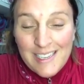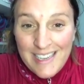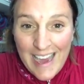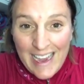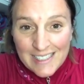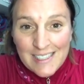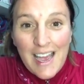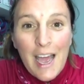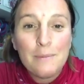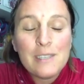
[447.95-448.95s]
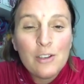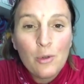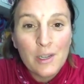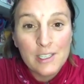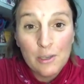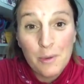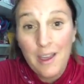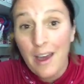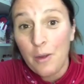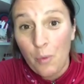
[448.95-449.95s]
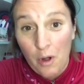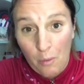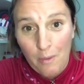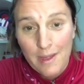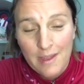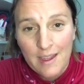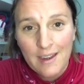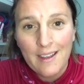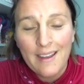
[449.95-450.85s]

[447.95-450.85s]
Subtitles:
Yes, absolutely. So we got to work with it.